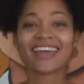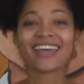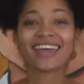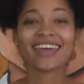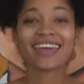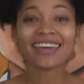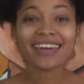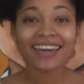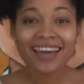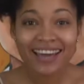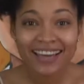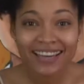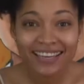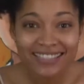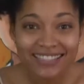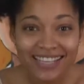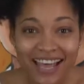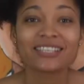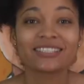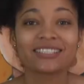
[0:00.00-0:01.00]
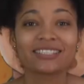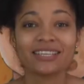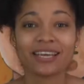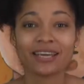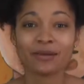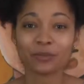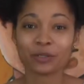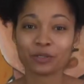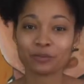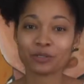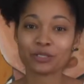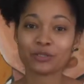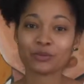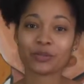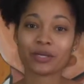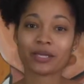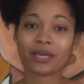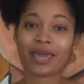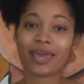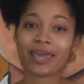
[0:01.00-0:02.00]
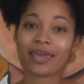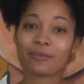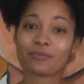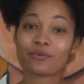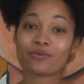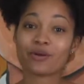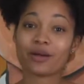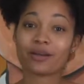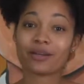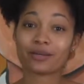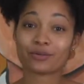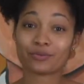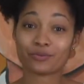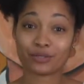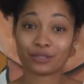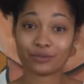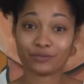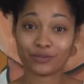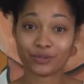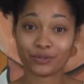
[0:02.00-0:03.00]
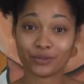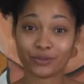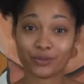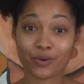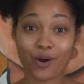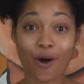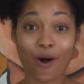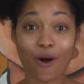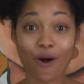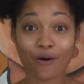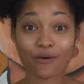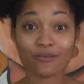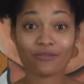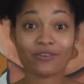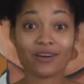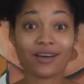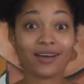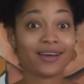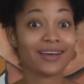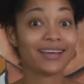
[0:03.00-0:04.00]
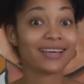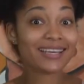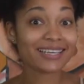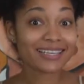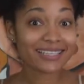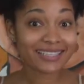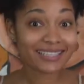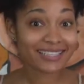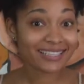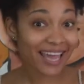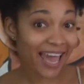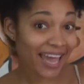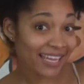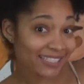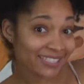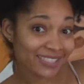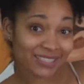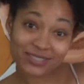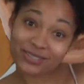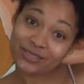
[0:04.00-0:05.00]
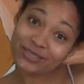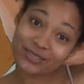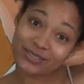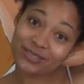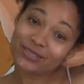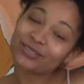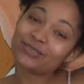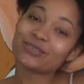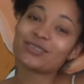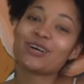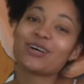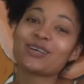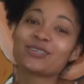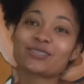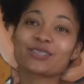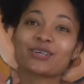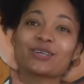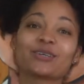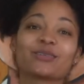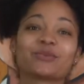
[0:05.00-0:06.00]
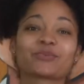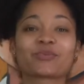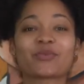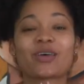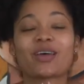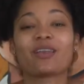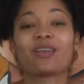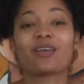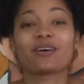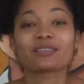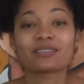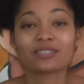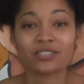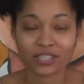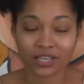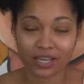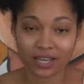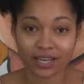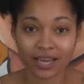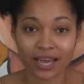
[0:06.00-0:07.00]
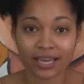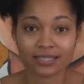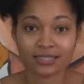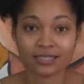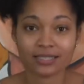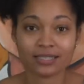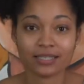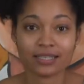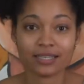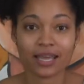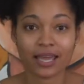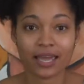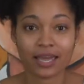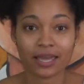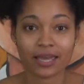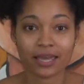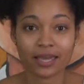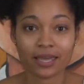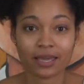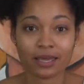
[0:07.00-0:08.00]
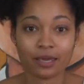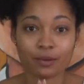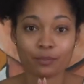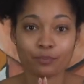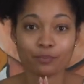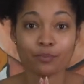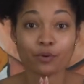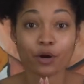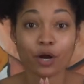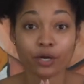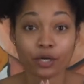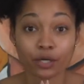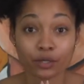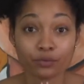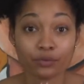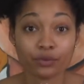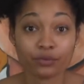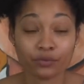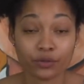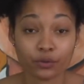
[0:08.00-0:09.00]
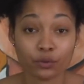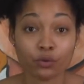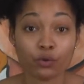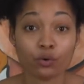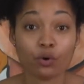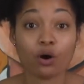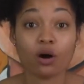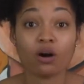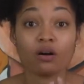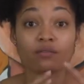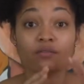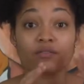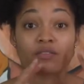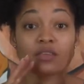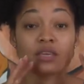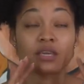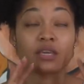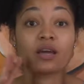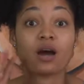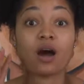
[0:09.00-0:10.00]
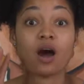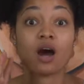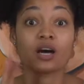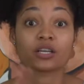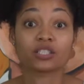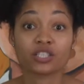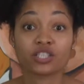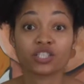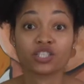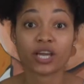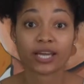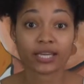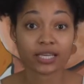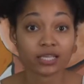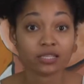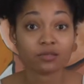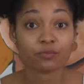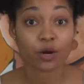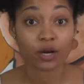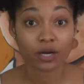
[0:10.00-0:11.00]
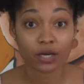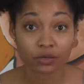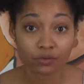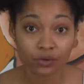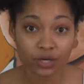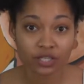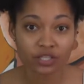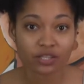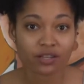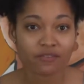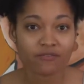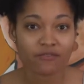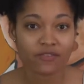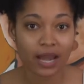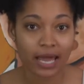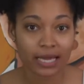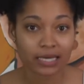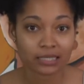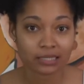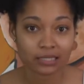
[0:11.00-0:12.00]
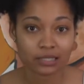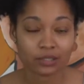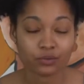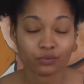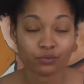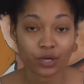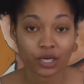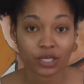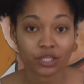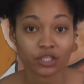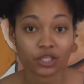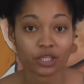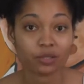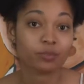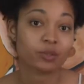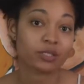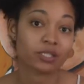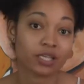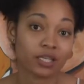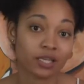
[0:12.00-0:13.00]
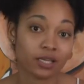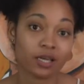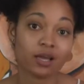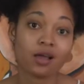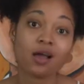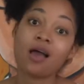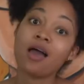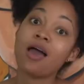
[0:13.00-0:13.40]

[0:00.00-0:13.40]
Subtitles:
Hey guys! Today I'm going to be doing a product review of Cantu. So last year I did a product review of the Aunt Jackie's product range, their flaxseed range in particular,